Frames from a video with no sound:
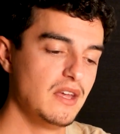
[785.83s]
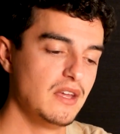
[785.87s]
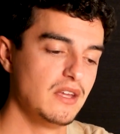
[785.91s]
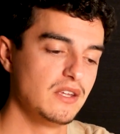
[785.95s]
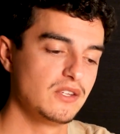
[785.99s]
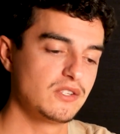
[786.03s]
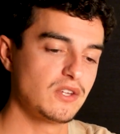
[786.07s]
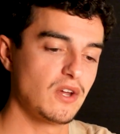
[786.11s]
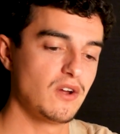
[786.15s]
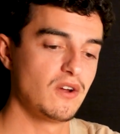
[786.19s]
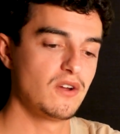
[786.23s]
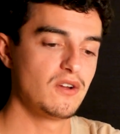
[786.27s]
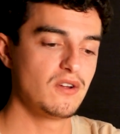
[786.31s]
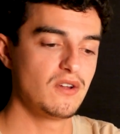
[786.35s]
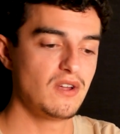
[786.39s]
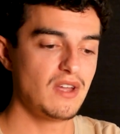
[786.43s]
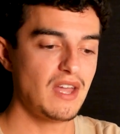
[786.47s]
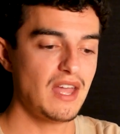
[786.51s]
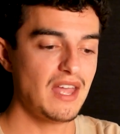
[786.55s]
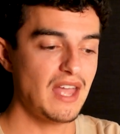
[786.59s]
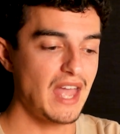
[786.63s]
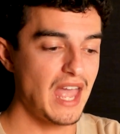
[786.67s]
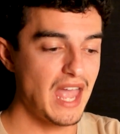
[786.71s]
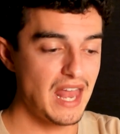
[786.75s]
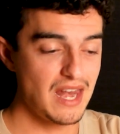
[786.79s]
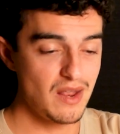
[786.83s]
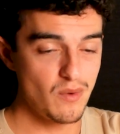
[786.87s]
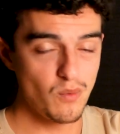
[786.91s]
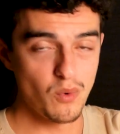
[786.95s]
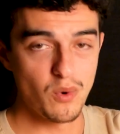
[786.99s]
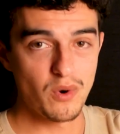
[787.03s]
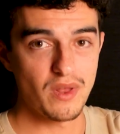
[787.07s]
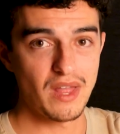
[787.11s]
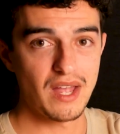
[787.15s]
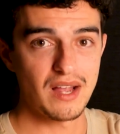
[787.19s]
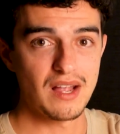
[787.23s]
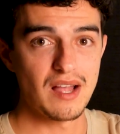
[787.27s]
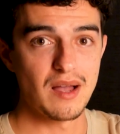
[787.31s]
So any
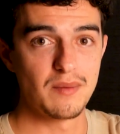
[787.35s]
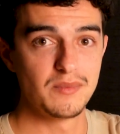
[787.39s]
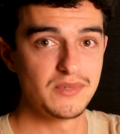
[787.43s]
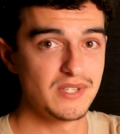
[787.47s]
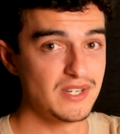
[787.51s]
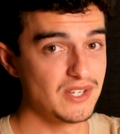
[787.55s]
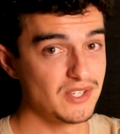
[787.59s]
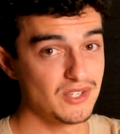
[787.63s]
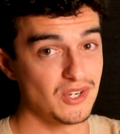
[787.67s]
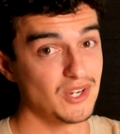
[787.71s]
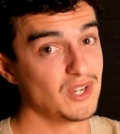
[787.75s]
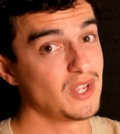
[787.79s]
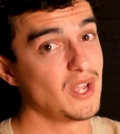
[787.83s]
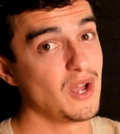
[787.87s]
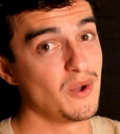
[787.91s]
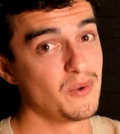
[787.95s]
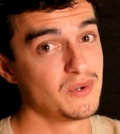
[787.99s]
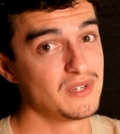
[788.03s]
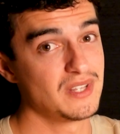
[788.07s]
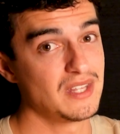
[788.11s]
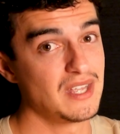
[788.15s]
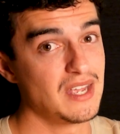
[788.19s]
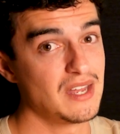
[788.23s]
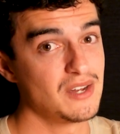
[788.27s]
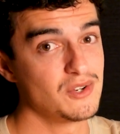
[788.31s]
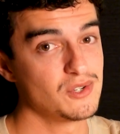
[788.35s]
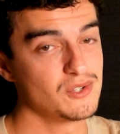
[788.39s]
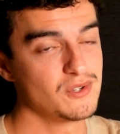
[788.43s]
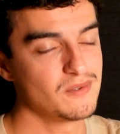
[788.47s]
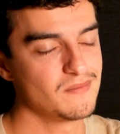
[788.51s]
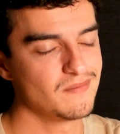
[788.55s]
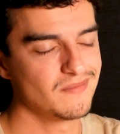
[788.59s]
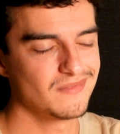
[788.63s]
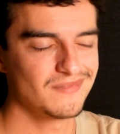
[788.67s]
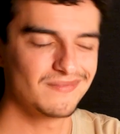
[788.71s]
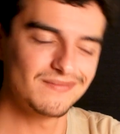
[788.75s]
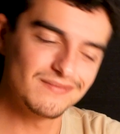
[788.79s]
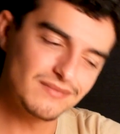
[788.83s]
water that comes in is going to go into the engine.